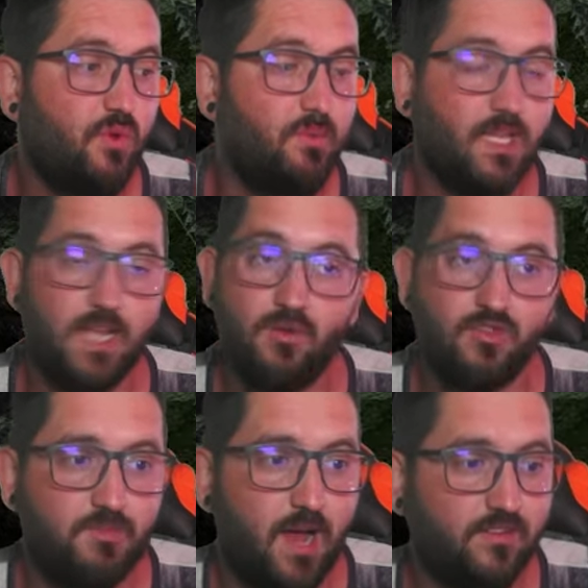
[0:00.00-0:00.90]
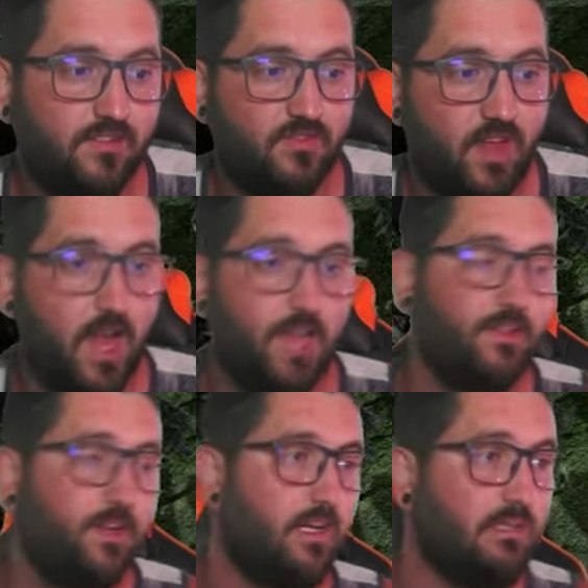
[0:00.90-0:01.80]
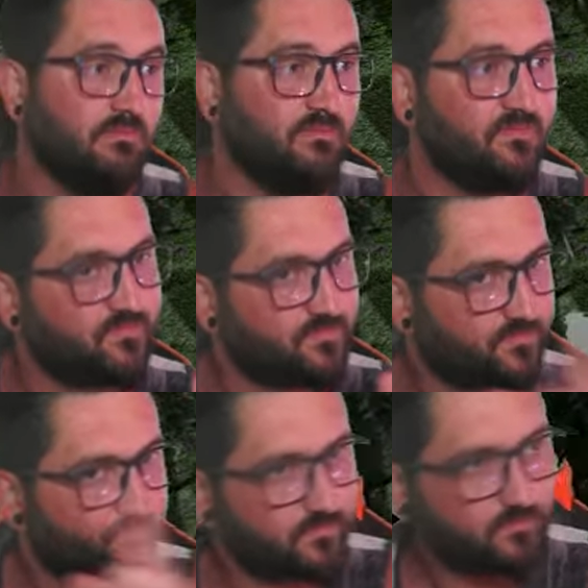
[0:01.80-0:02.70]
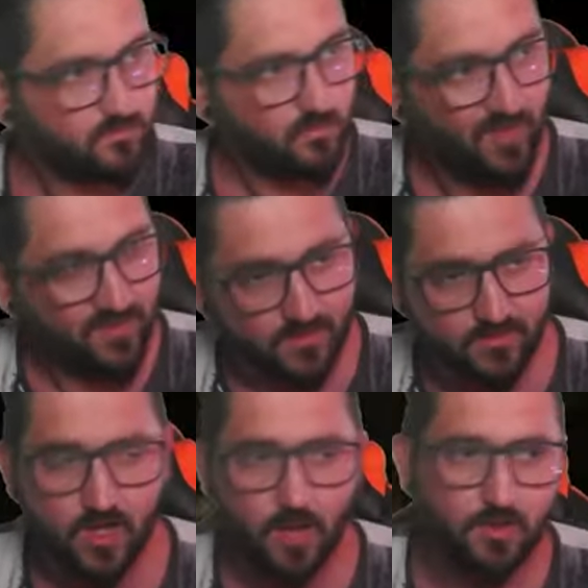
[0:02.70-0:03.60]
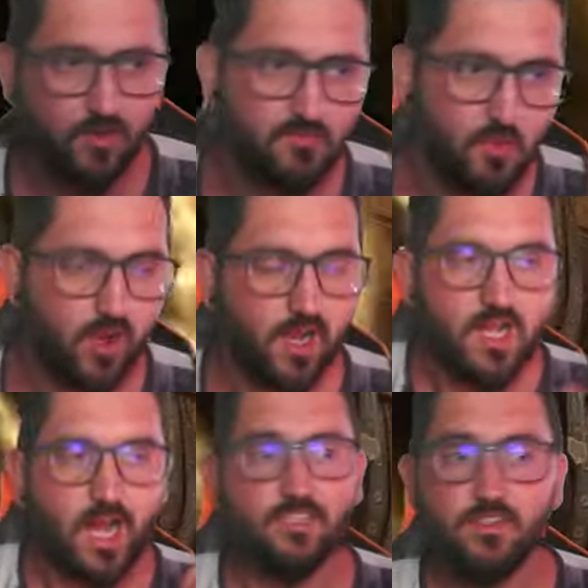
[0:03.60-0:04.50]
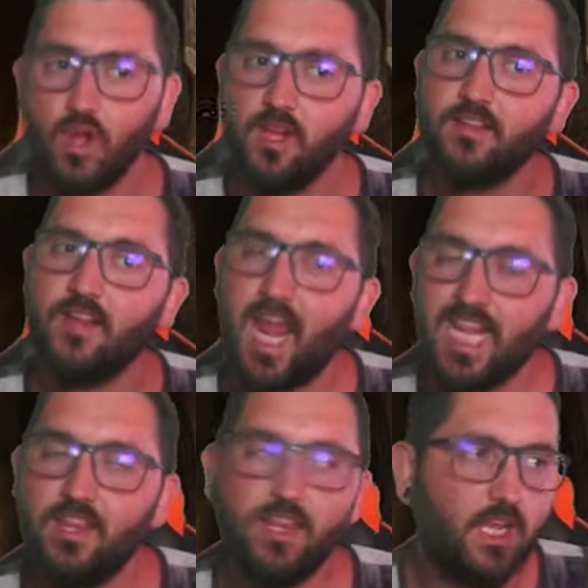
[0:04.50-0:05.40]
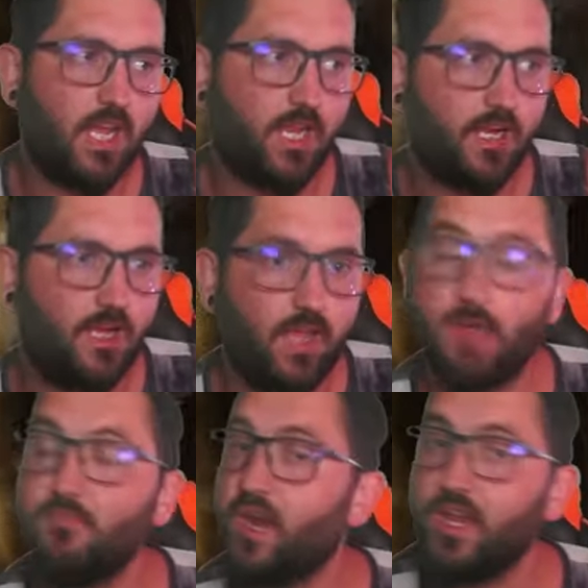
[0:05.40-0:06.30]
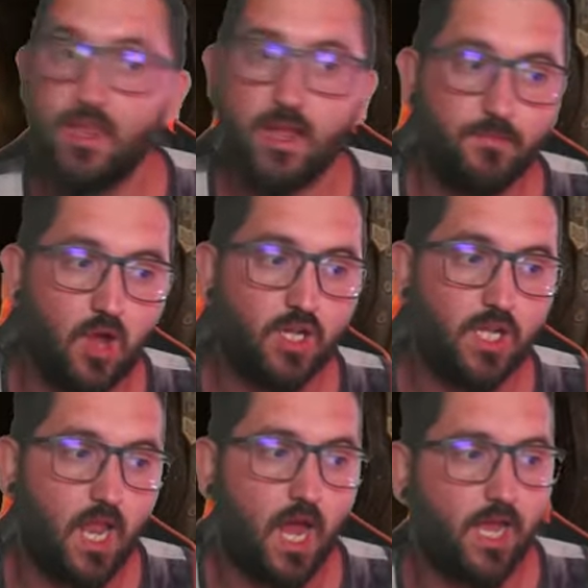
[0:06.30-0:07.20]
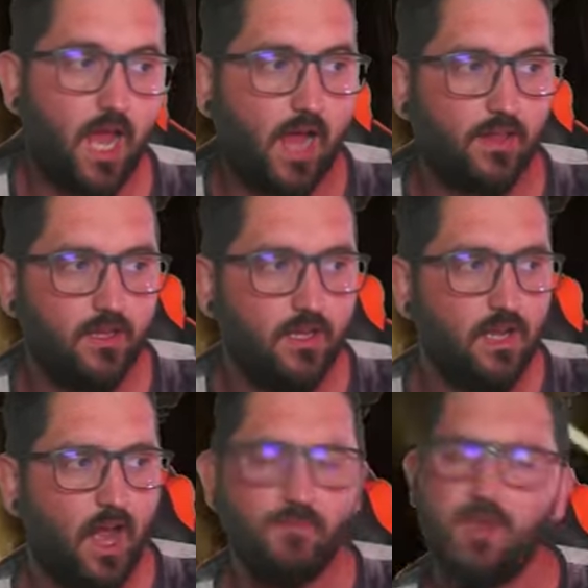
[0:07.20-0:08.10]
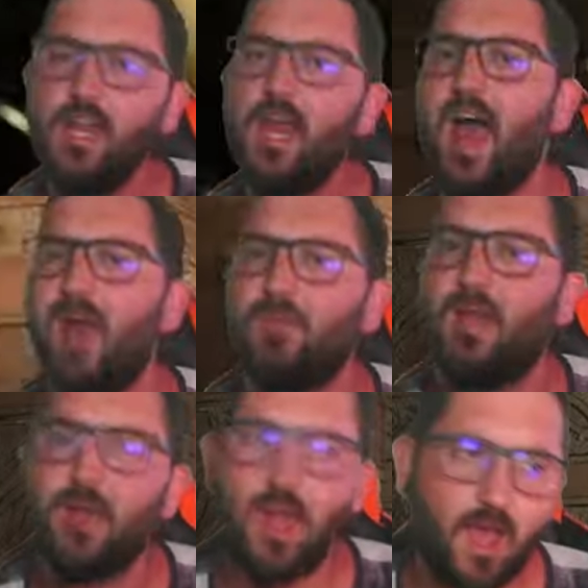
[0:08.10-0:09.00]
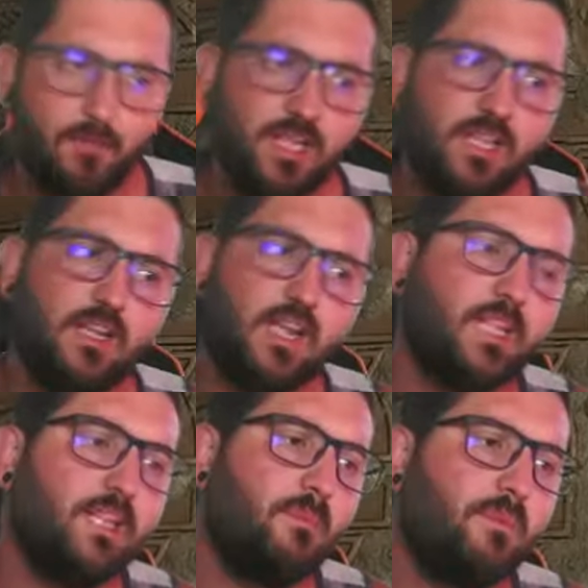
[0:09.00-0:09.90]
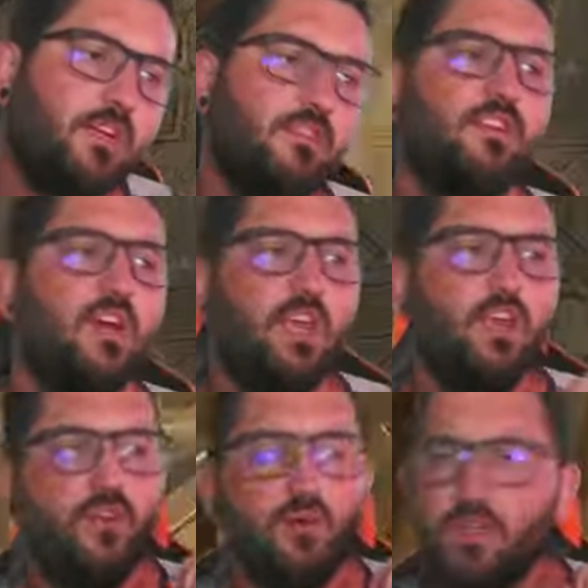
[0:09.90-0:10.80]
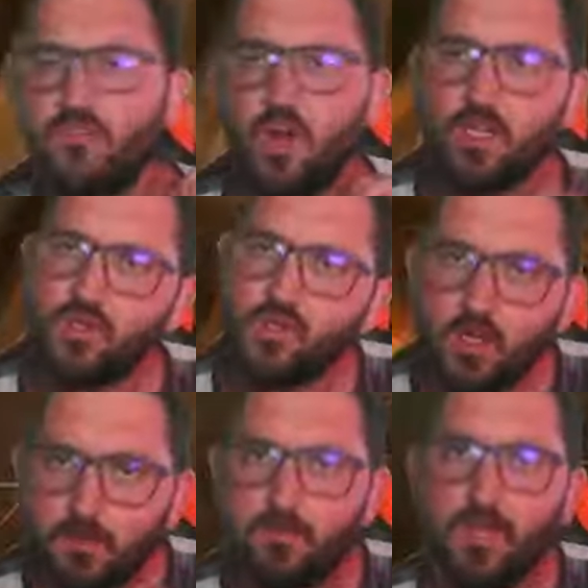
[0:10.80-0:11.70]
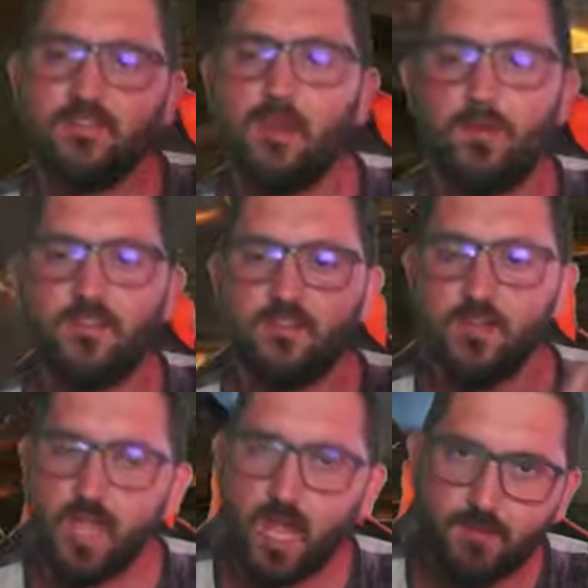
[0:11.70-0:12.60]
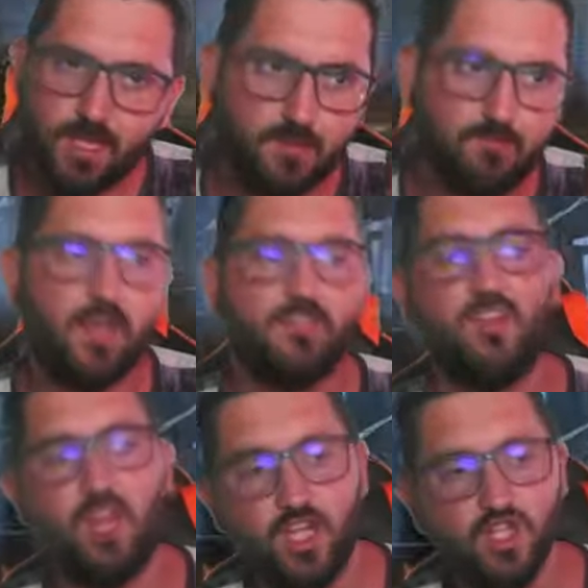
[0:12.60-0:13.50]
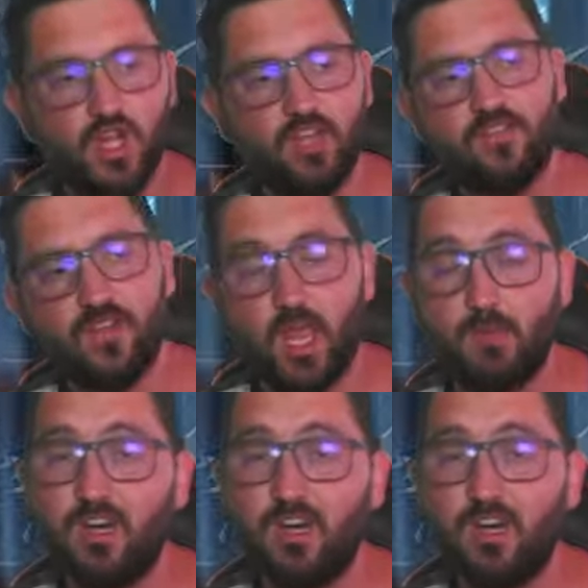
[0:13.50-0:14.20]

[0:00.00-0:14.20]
for me. And that was massive. And, uh, there's a couple of more. I did not get anything like uh, game breaking, I'm not gonna lie, and I'm kind of happy. I'm ha happy I didn't get that because if I would have gotten, you know, the best epics in the game and the best legendaries in the game